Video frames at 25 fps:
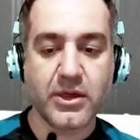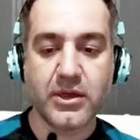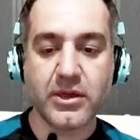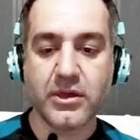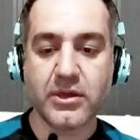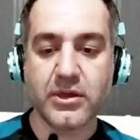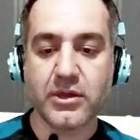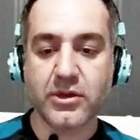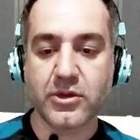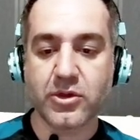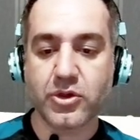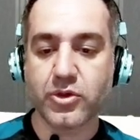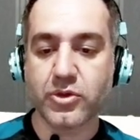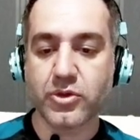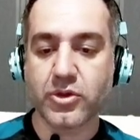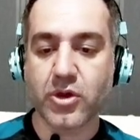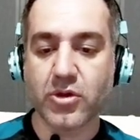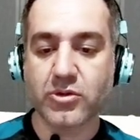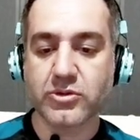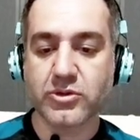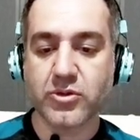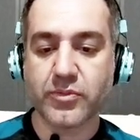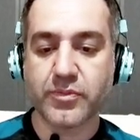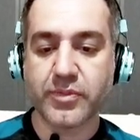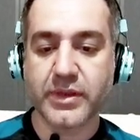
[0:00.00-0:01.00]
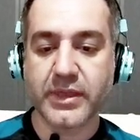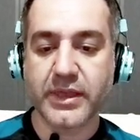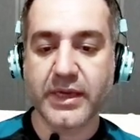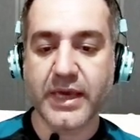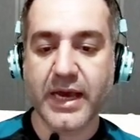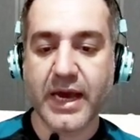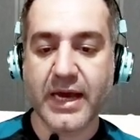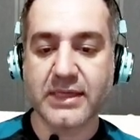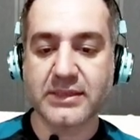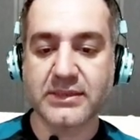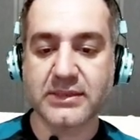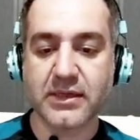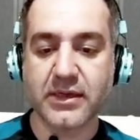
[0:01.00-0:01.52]
it could also play
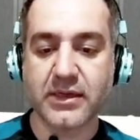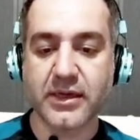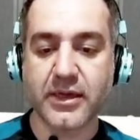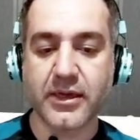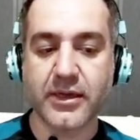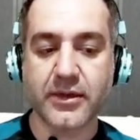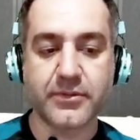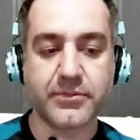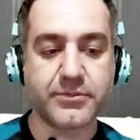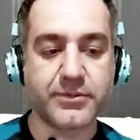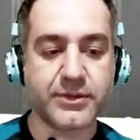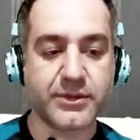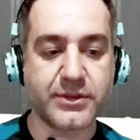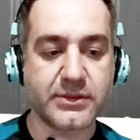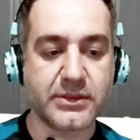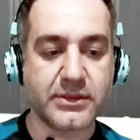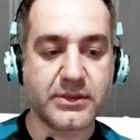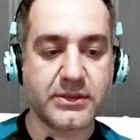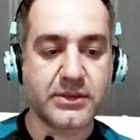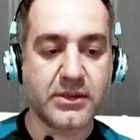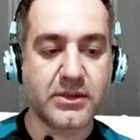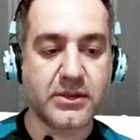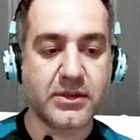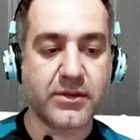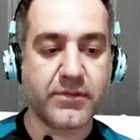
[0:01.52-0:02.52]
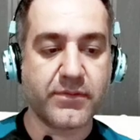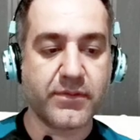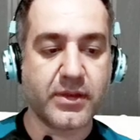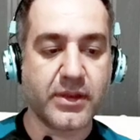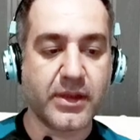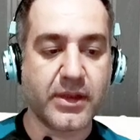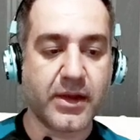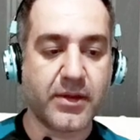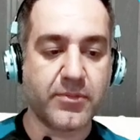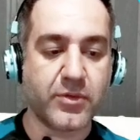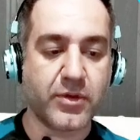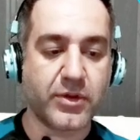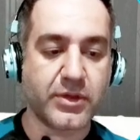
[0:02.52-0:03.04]
as a resistance level,
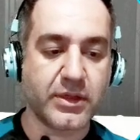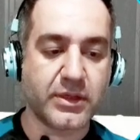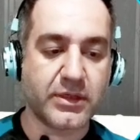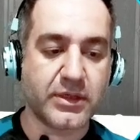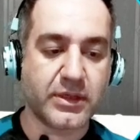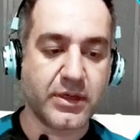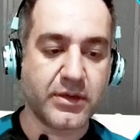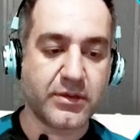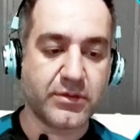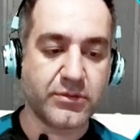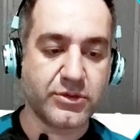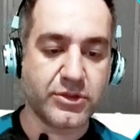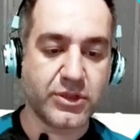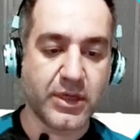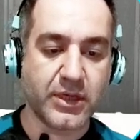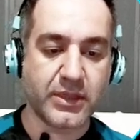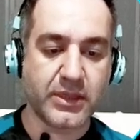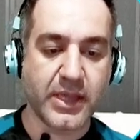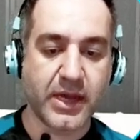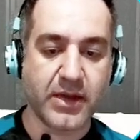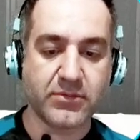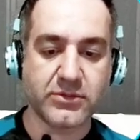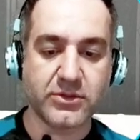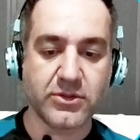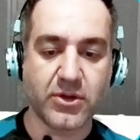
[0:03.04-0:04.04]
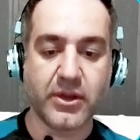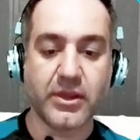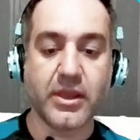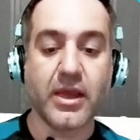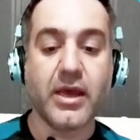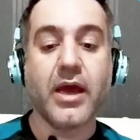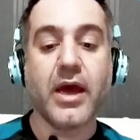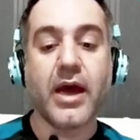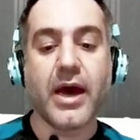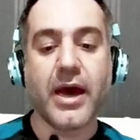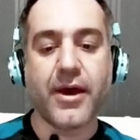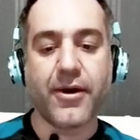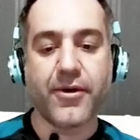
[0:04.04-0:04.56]
and market can reject downside.
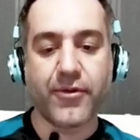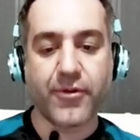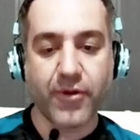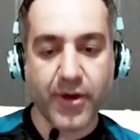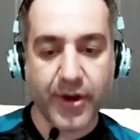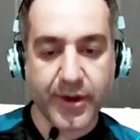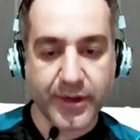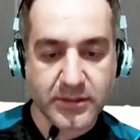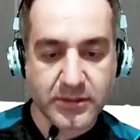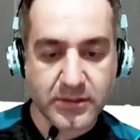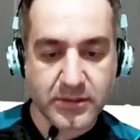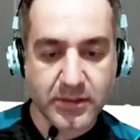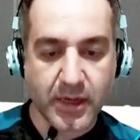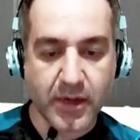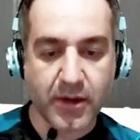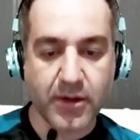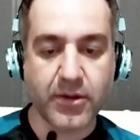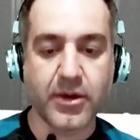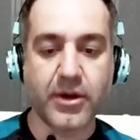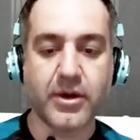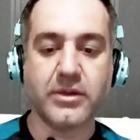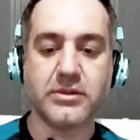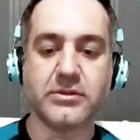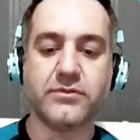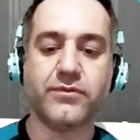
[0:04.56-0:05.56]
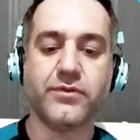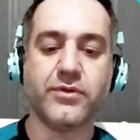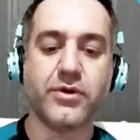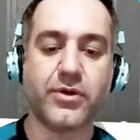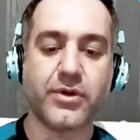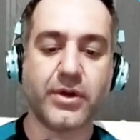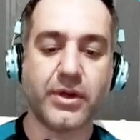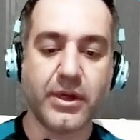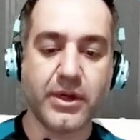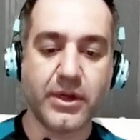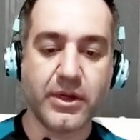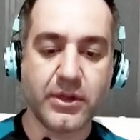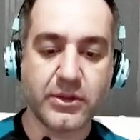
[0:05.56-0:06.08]
And right now, guys, we are
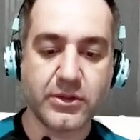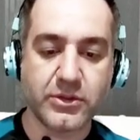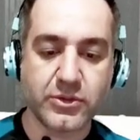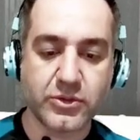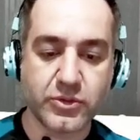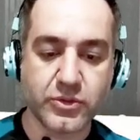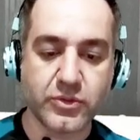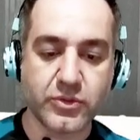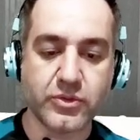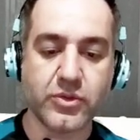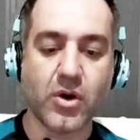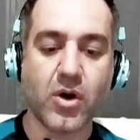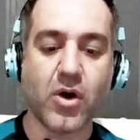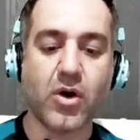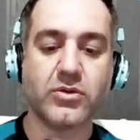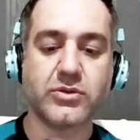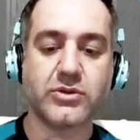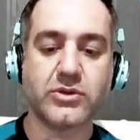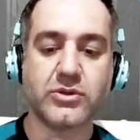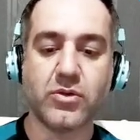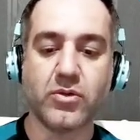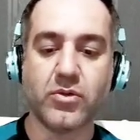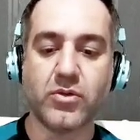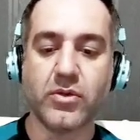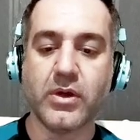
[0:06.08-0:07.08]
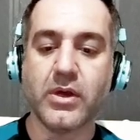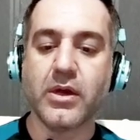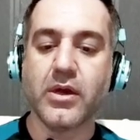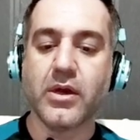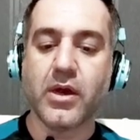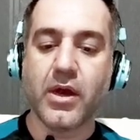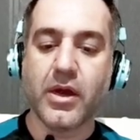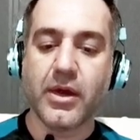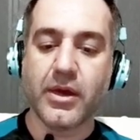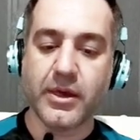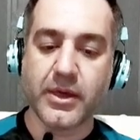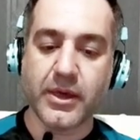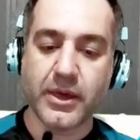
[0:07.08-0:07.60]
into also
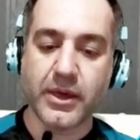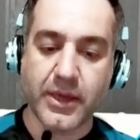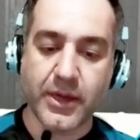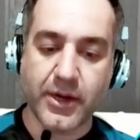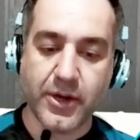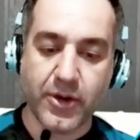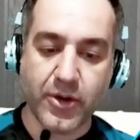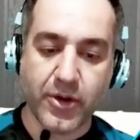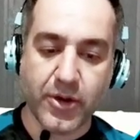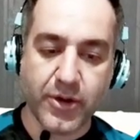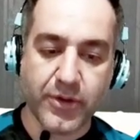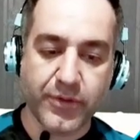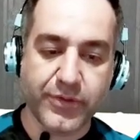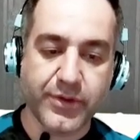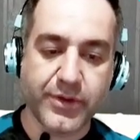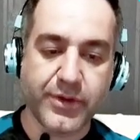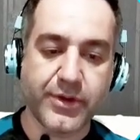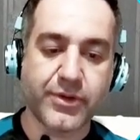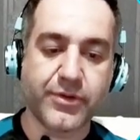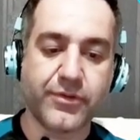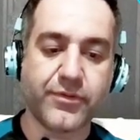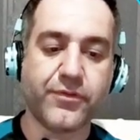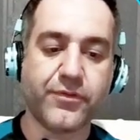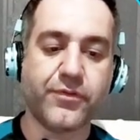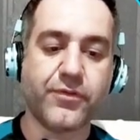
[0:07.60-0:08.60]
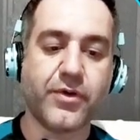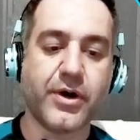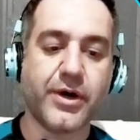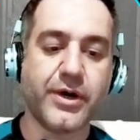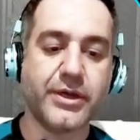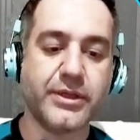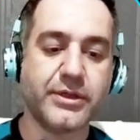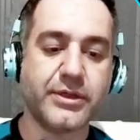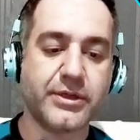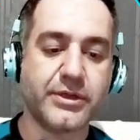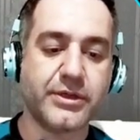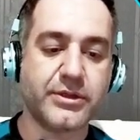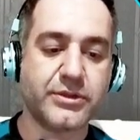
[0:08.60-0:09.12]
another
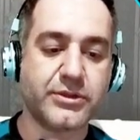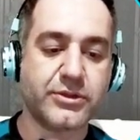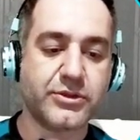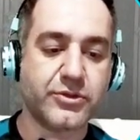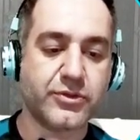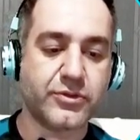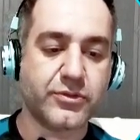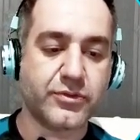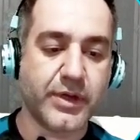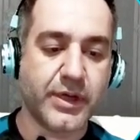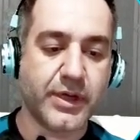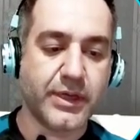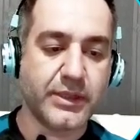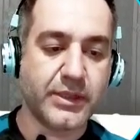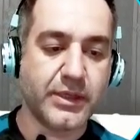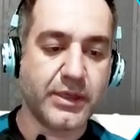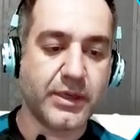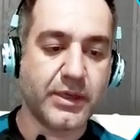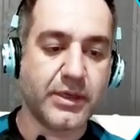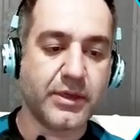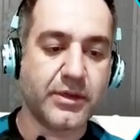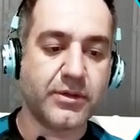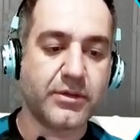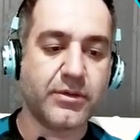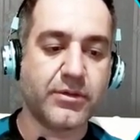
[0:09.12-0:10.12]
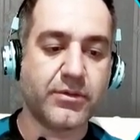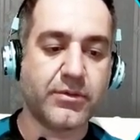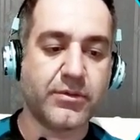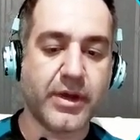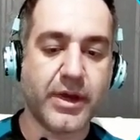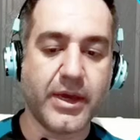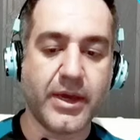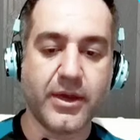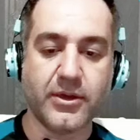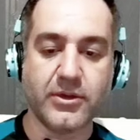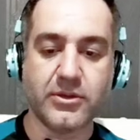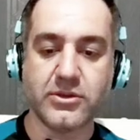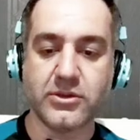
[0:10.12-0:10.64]
wider trading
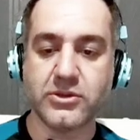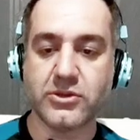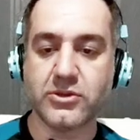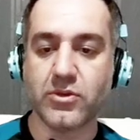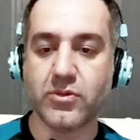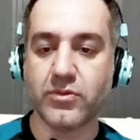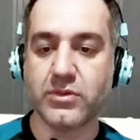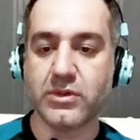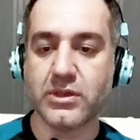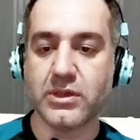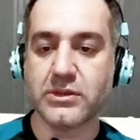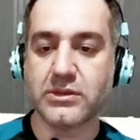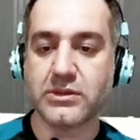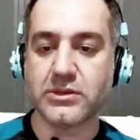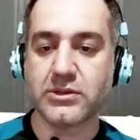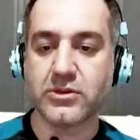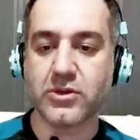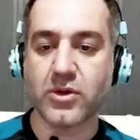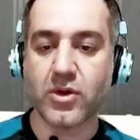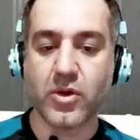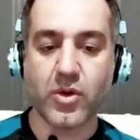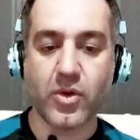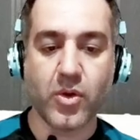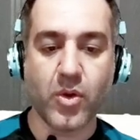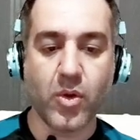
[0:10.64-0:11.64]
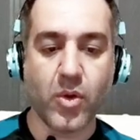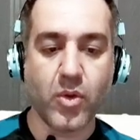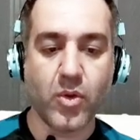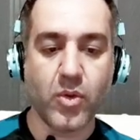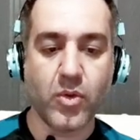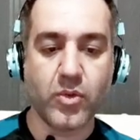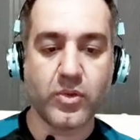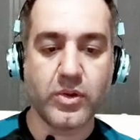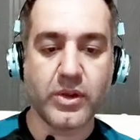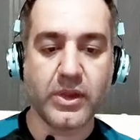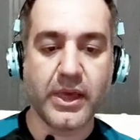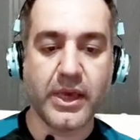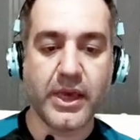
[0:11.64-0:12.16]
range. So this
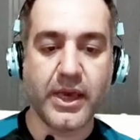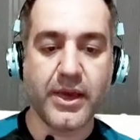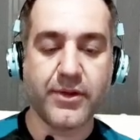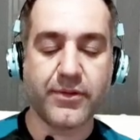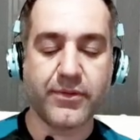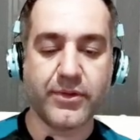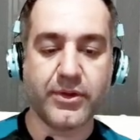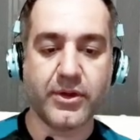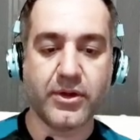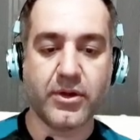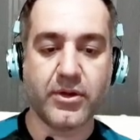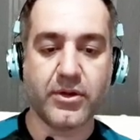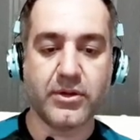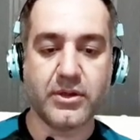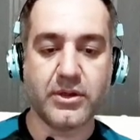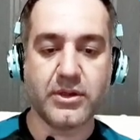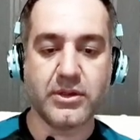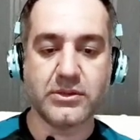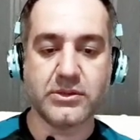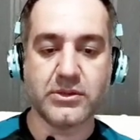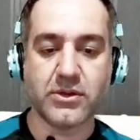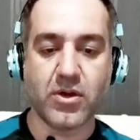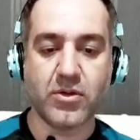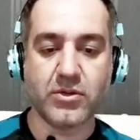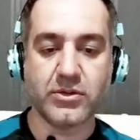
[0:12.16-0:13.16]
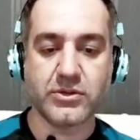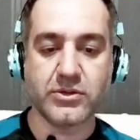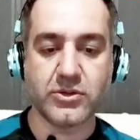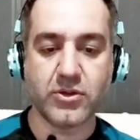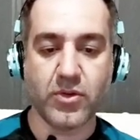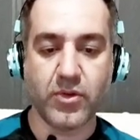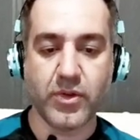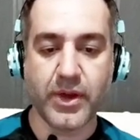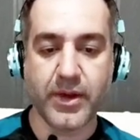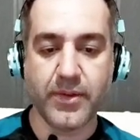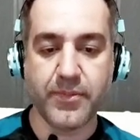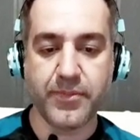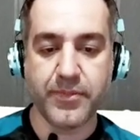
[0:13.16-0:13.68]
whole area is
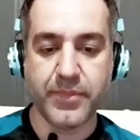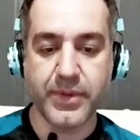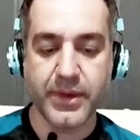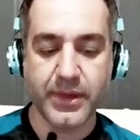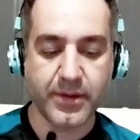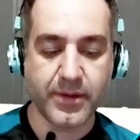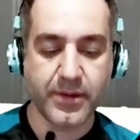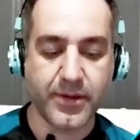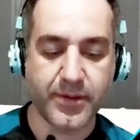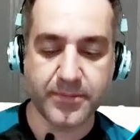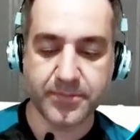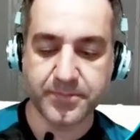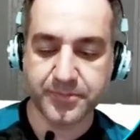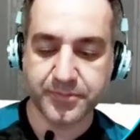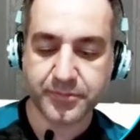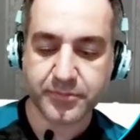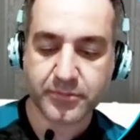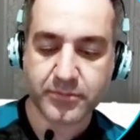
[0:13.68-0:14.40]
also a bigger